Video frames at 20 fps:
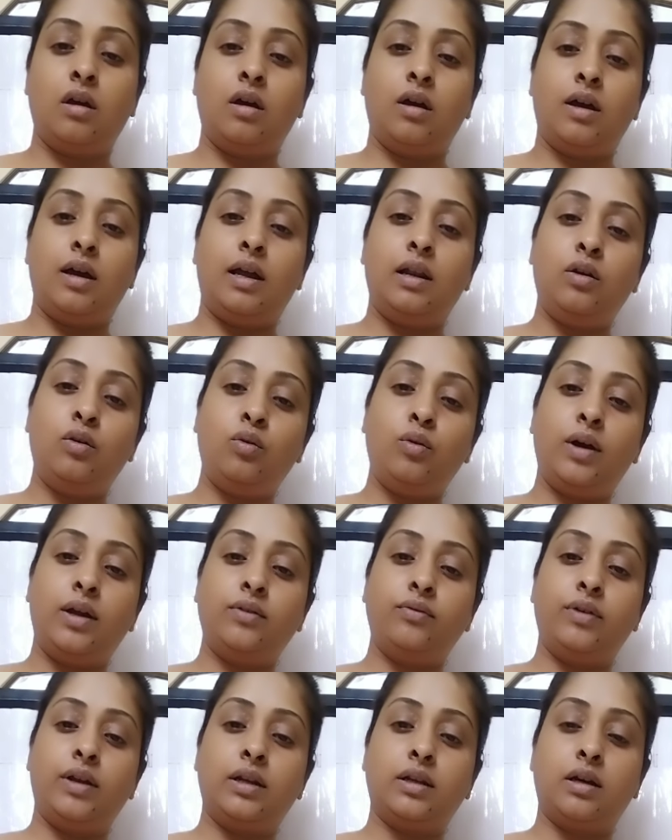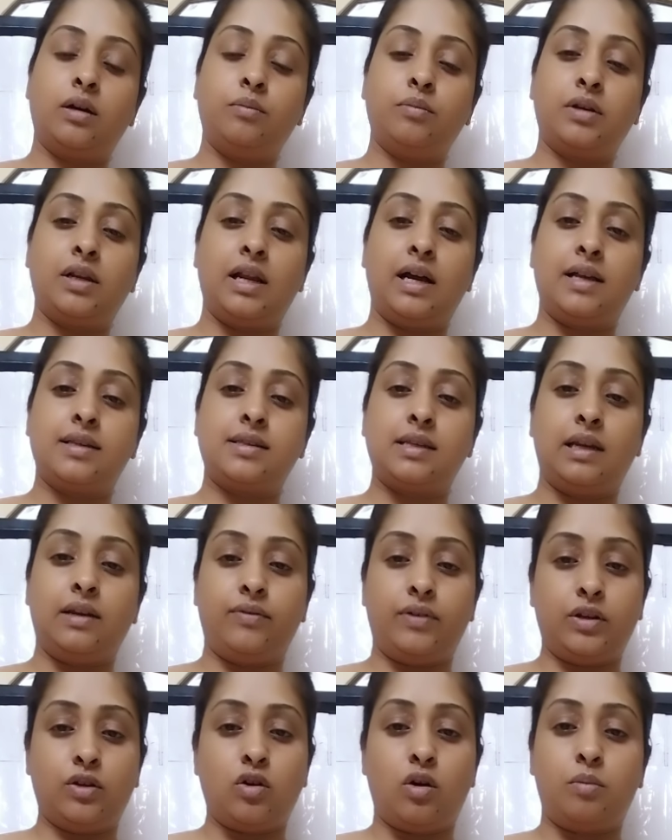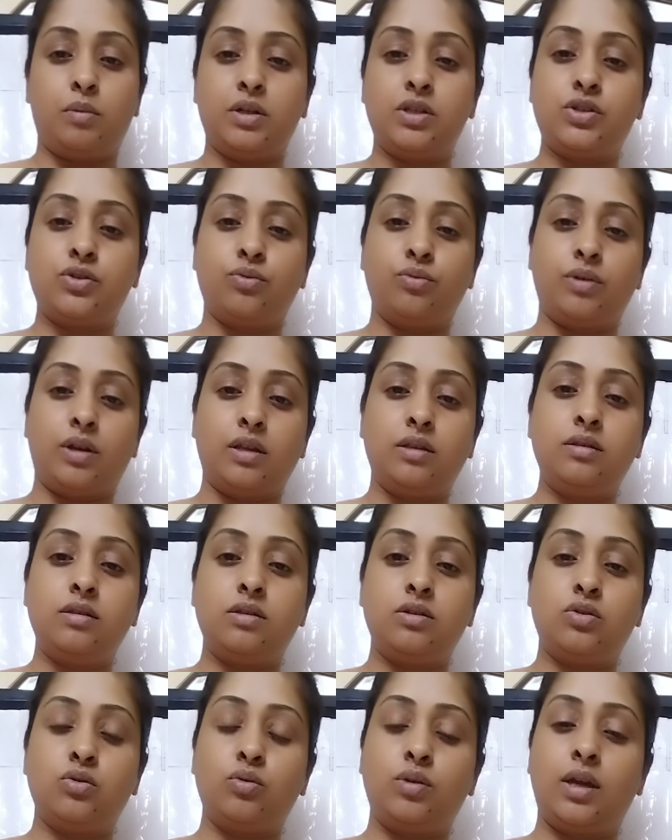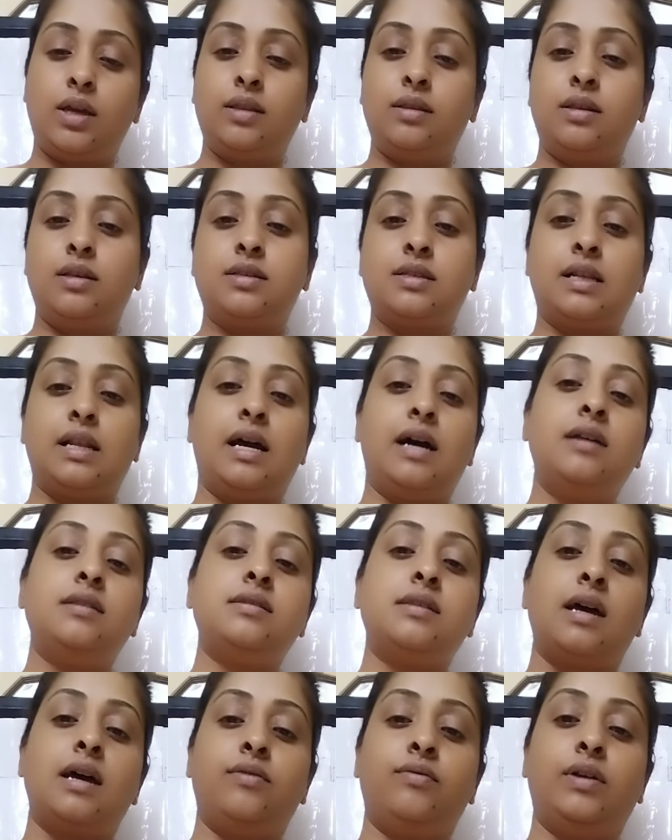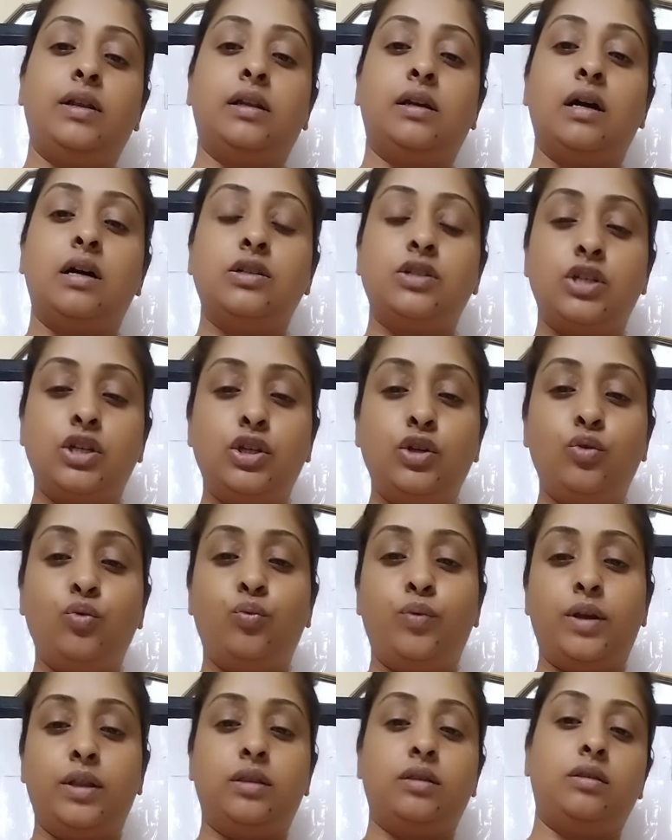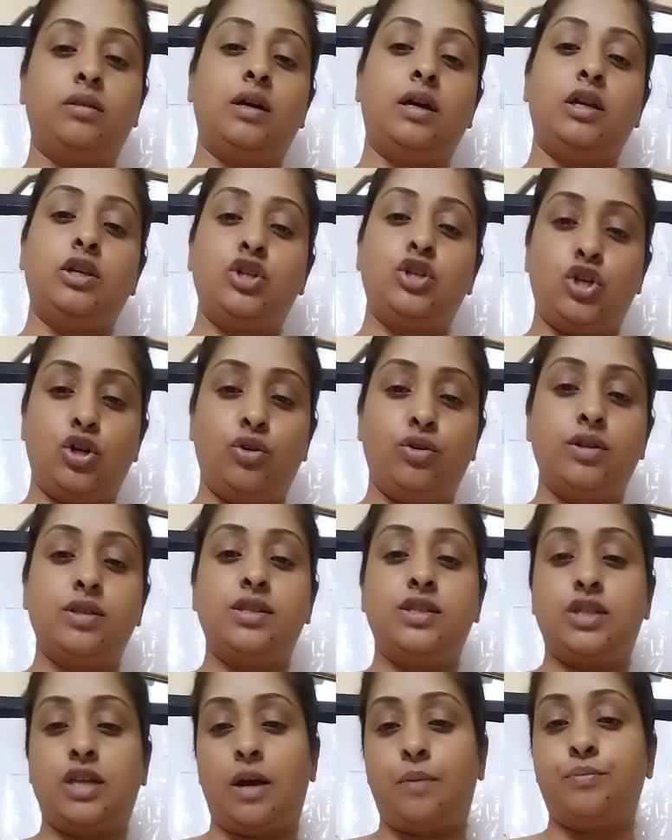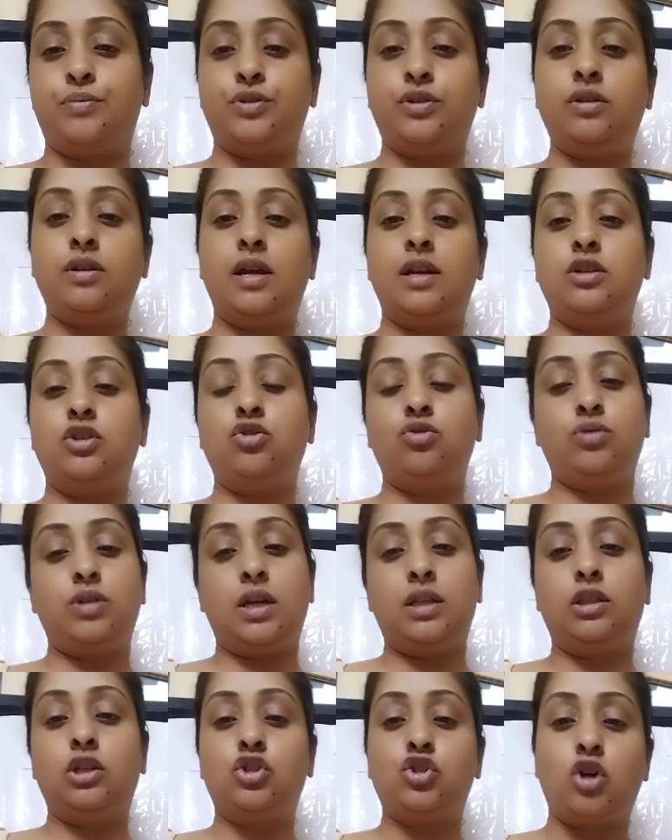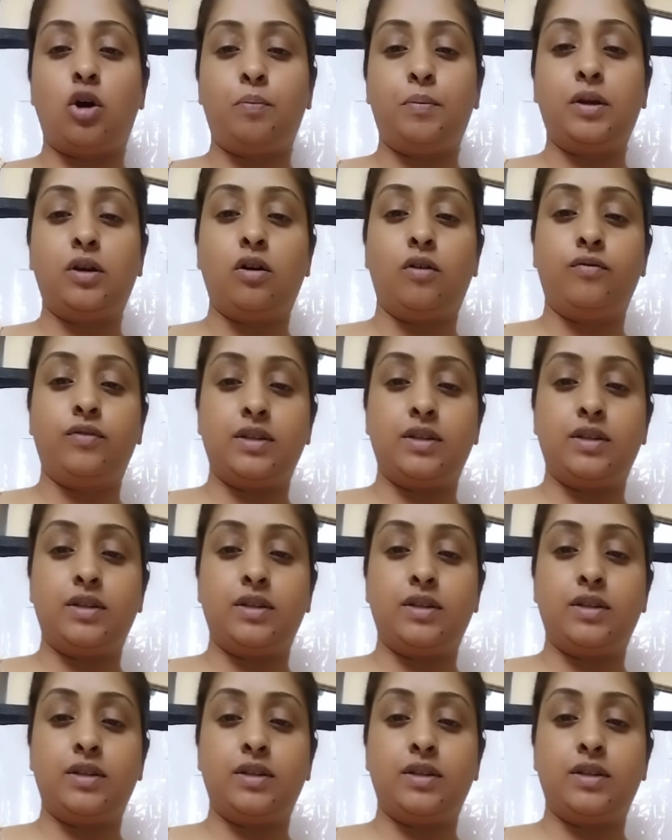Hello and welcome class 11 commerce students. Today in this class I will continue with the insurance chapter, and today the topic of